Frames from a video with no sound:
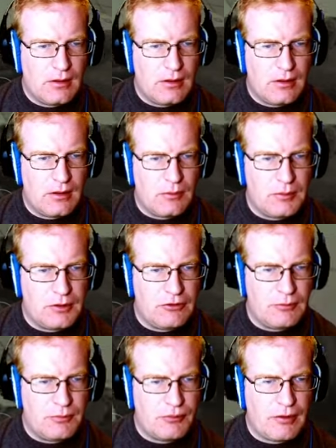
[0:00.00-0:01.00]
Uh, we
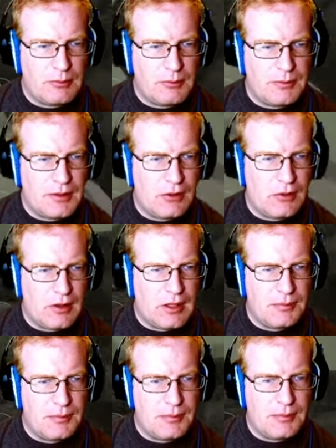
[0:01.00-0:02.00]
should probably go
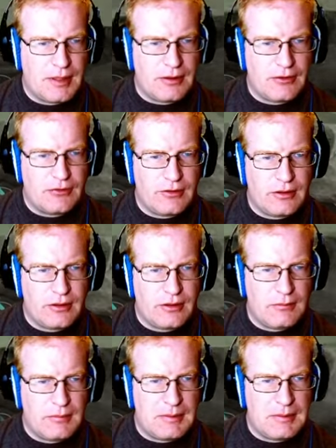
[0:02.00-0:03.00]
up, but actually,
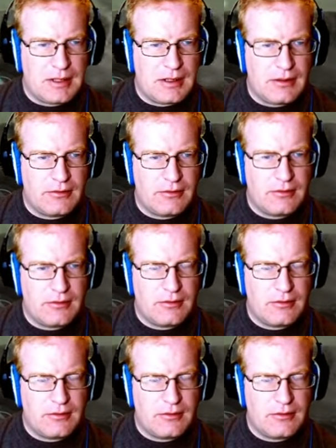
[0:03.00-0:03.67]
maybe not.